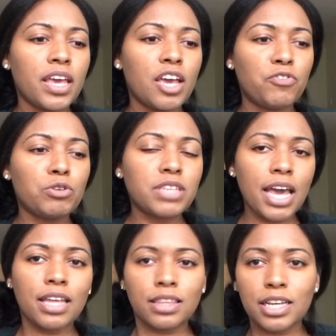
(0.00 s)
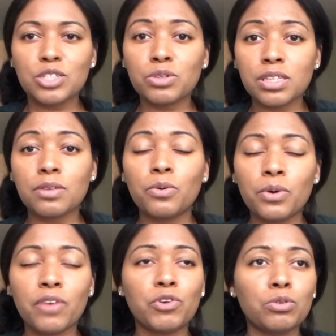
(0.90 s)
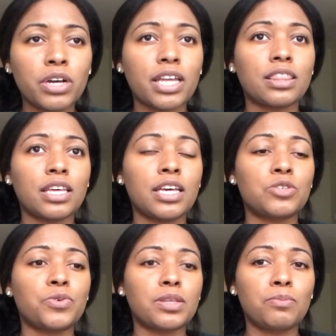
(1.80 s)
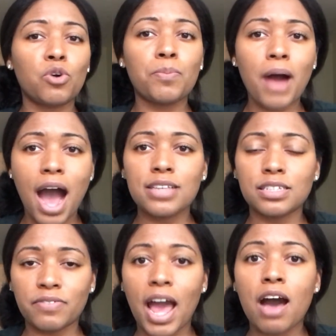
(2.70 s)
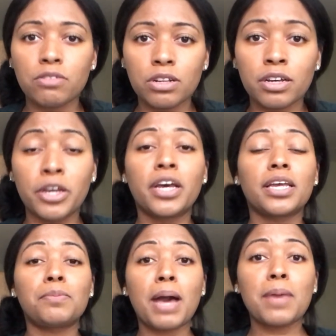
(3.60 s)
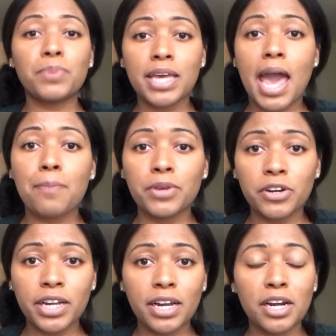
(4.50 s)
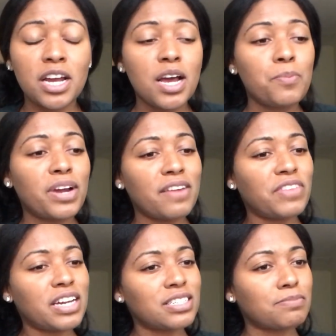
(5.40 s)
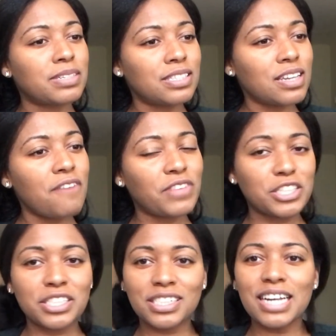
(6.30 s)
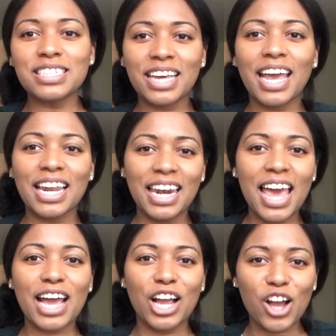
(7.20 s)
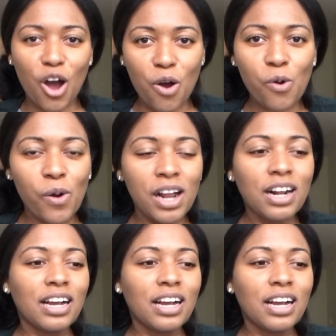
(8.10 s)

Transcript: If you take things with, if you look at things with a more positive outlook, you might be happier here. But if there's some stuff that you just can't let go,